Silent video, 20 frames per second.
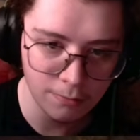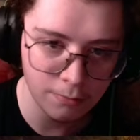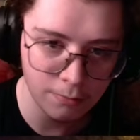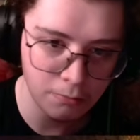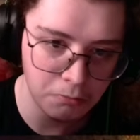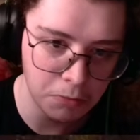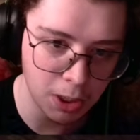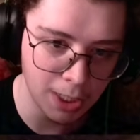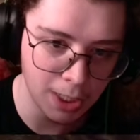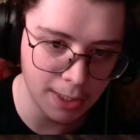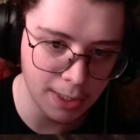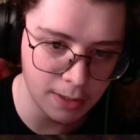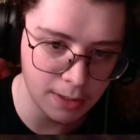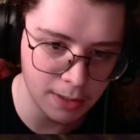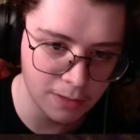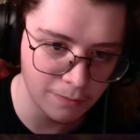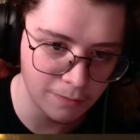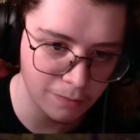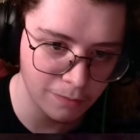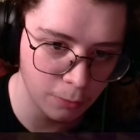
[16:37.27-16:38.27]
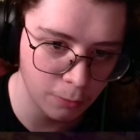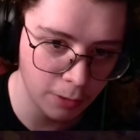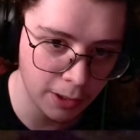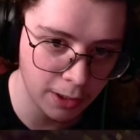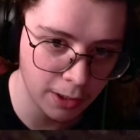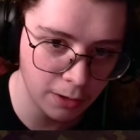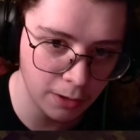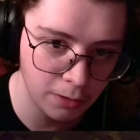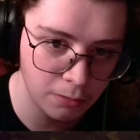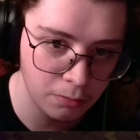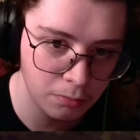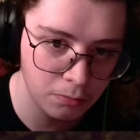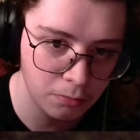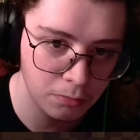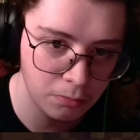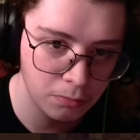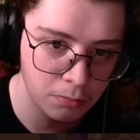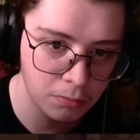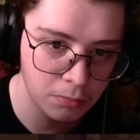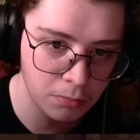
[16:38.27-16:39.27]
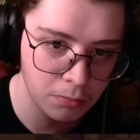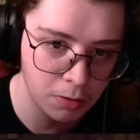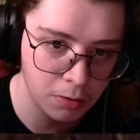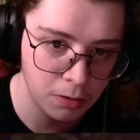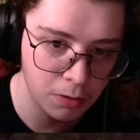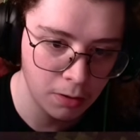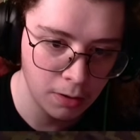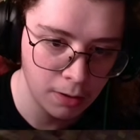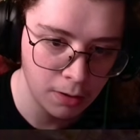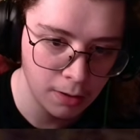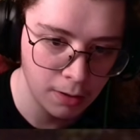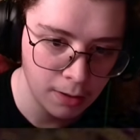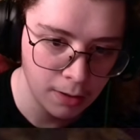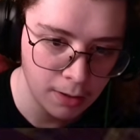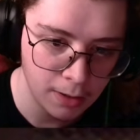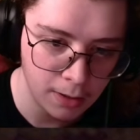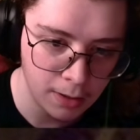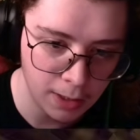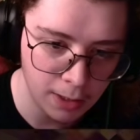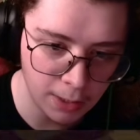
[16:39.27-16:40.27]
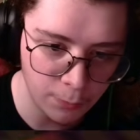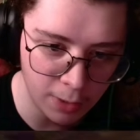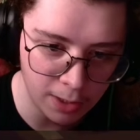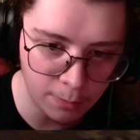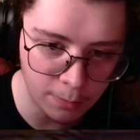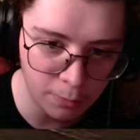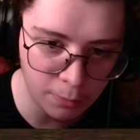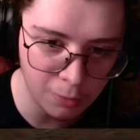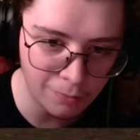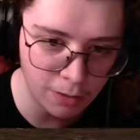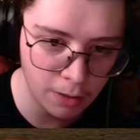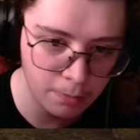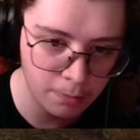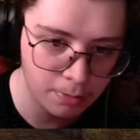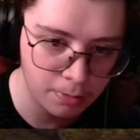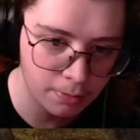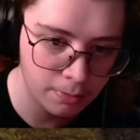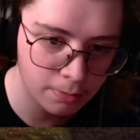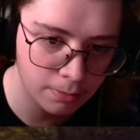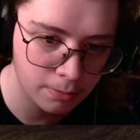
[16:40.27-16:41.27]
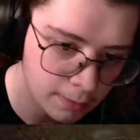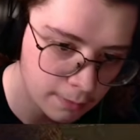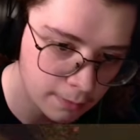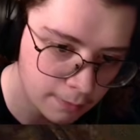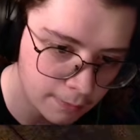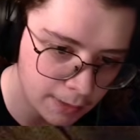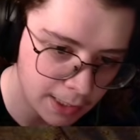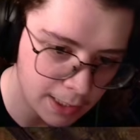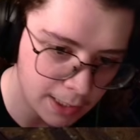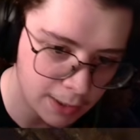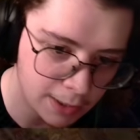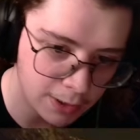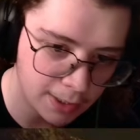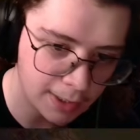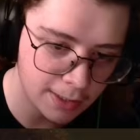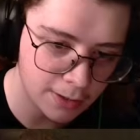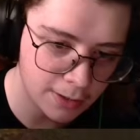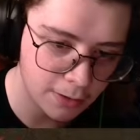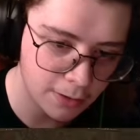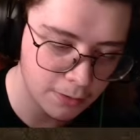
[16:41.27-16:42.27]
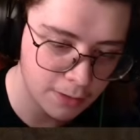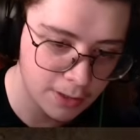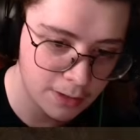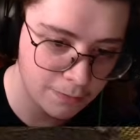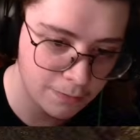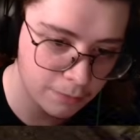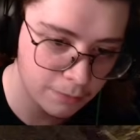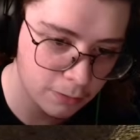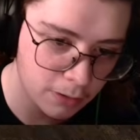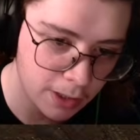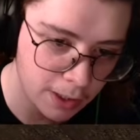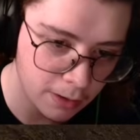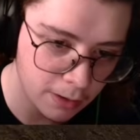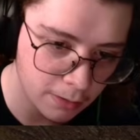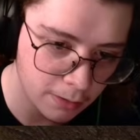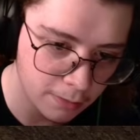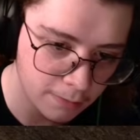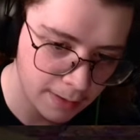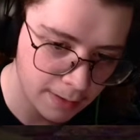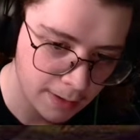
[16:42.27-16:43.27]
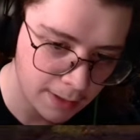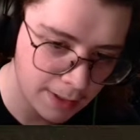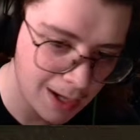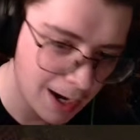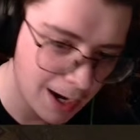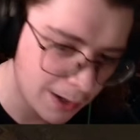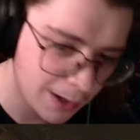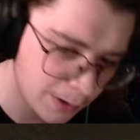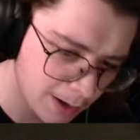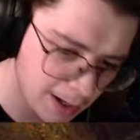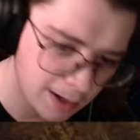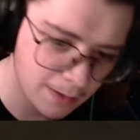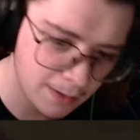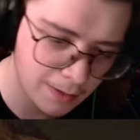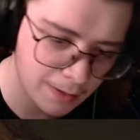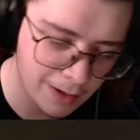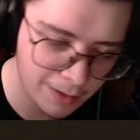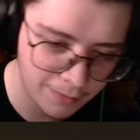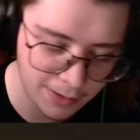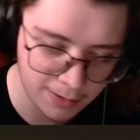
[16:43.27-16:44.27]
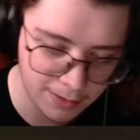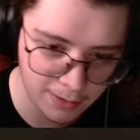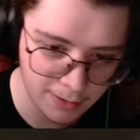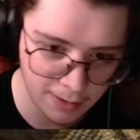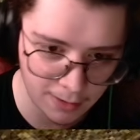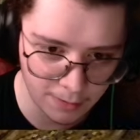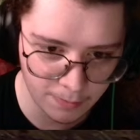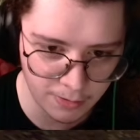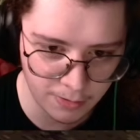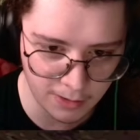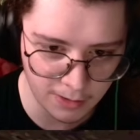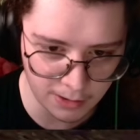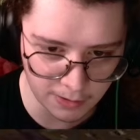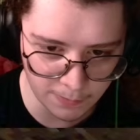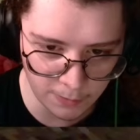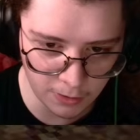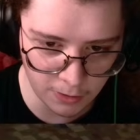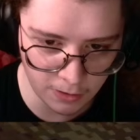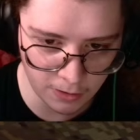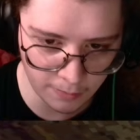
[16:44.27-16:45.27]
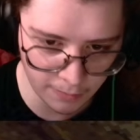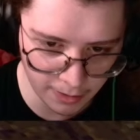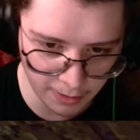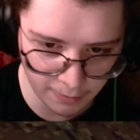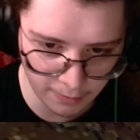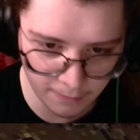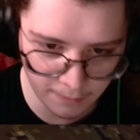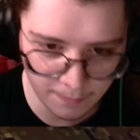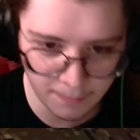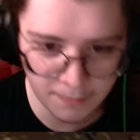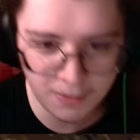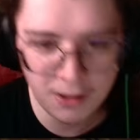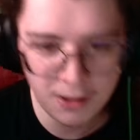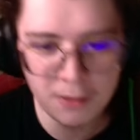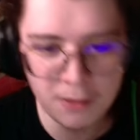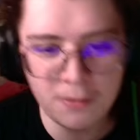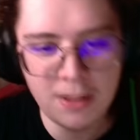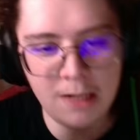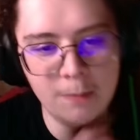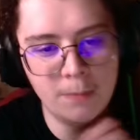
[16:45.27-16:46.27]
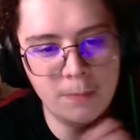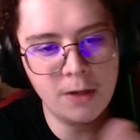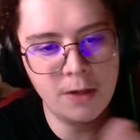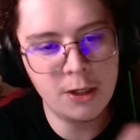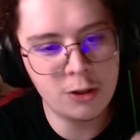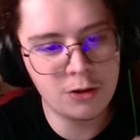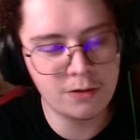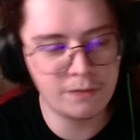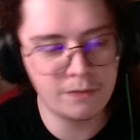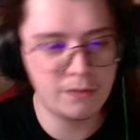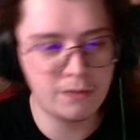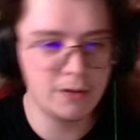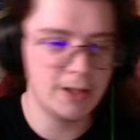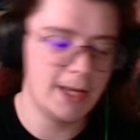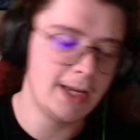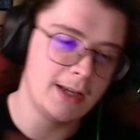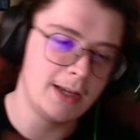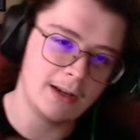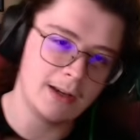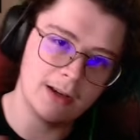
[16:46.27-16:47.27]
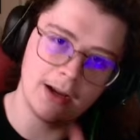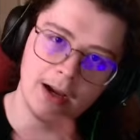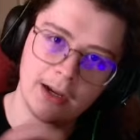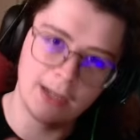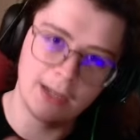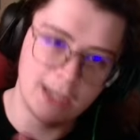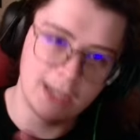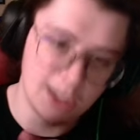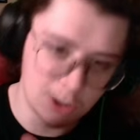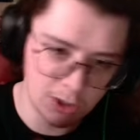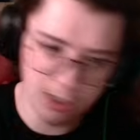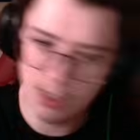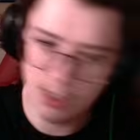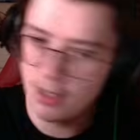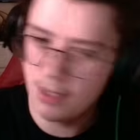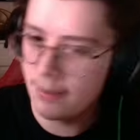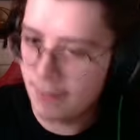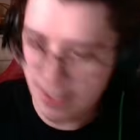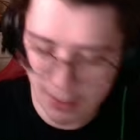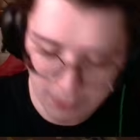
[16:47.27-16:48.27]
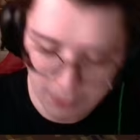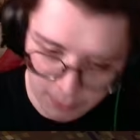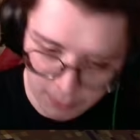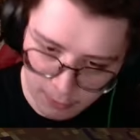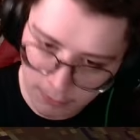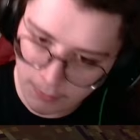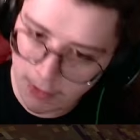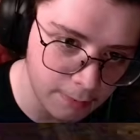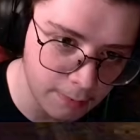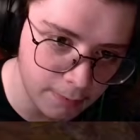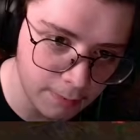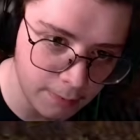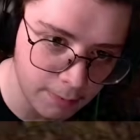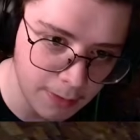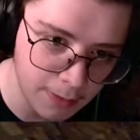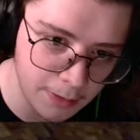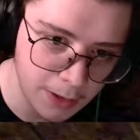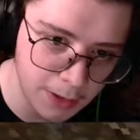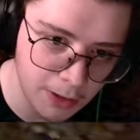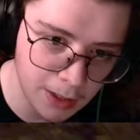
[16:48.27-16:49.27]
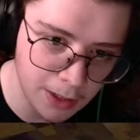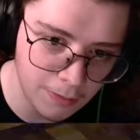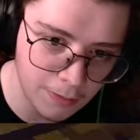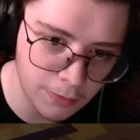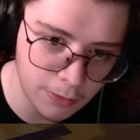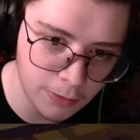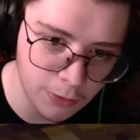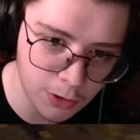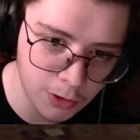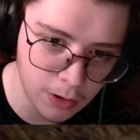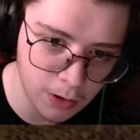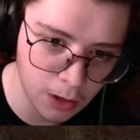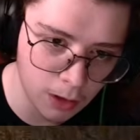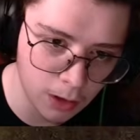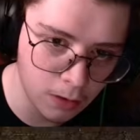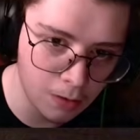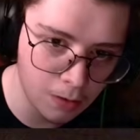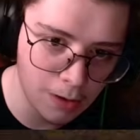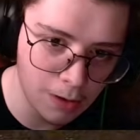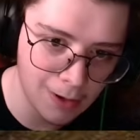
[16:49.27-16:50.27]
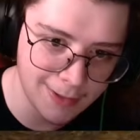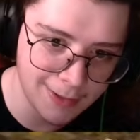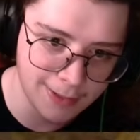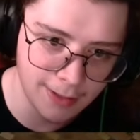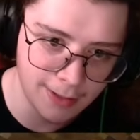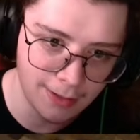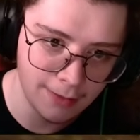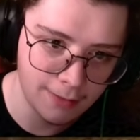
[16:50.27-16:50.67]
you get a decent floor here. And we can move up. And you get another decent floor here. Not great, obviously, they're pretty small, but you don't need much for like a kitchen, a bathroom. Maybe you could even just a closet.